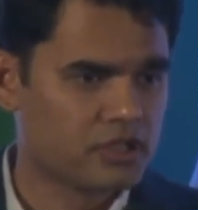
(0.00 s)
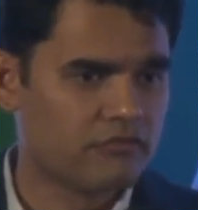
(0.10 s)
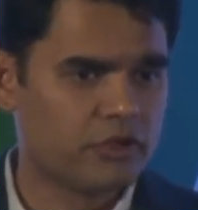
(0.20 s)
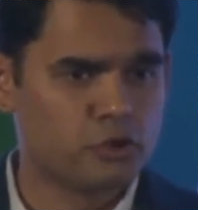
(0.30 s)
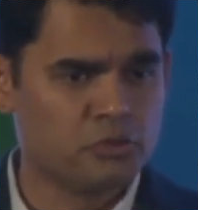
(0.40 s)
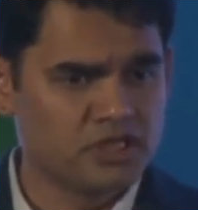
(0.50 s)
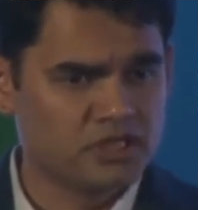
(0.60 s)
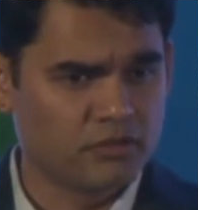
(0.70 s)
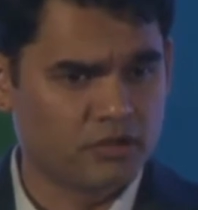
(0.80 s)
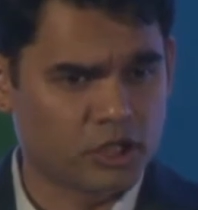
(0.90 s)
When you meet
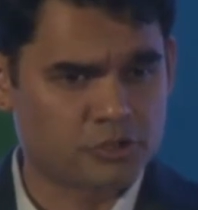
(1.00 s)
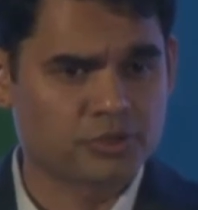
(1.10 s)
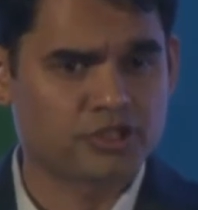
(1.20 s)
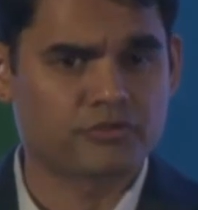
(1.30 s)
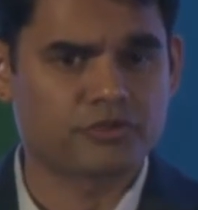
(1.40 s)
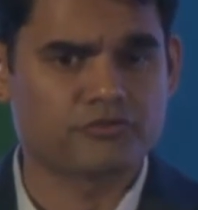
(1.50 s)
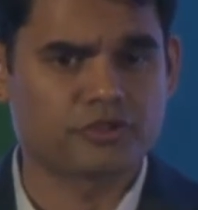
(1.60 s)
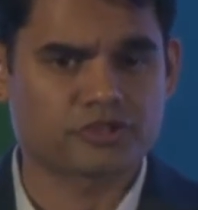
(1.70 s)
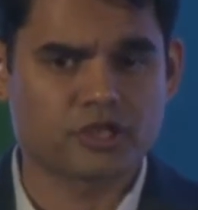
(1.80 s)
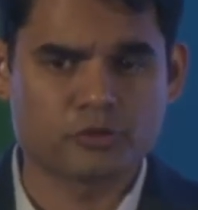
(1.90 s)
Hashmita for the
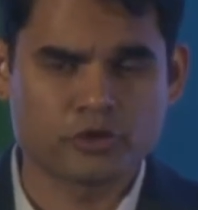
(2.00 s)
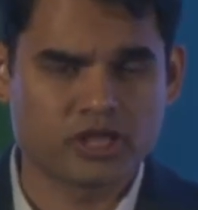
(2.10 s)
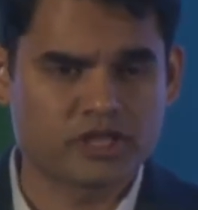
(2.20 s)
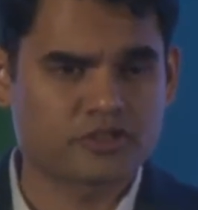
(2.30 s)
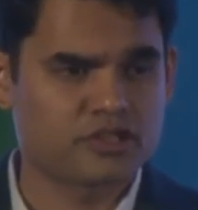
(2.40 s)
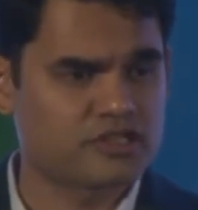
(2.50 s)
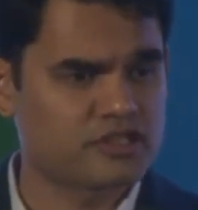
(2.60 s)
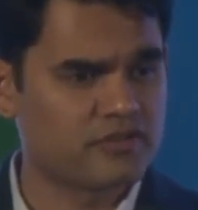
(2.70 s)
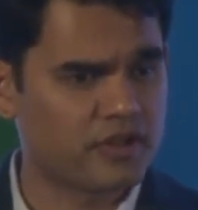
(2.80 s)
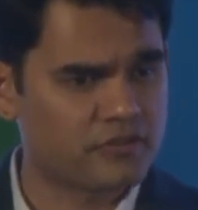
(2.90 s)
first time, you realize she doesn't
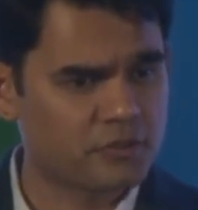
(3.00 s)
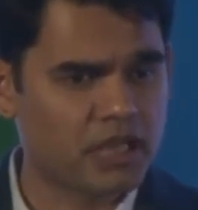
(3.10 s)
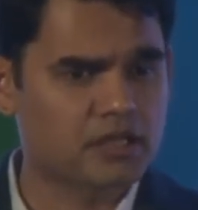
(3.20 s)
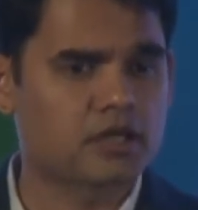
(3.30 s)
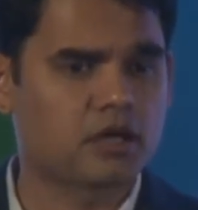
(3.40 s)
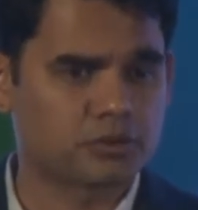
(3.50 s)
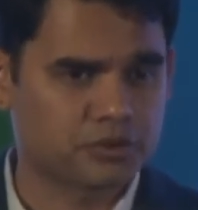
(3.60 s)
even have a bank account.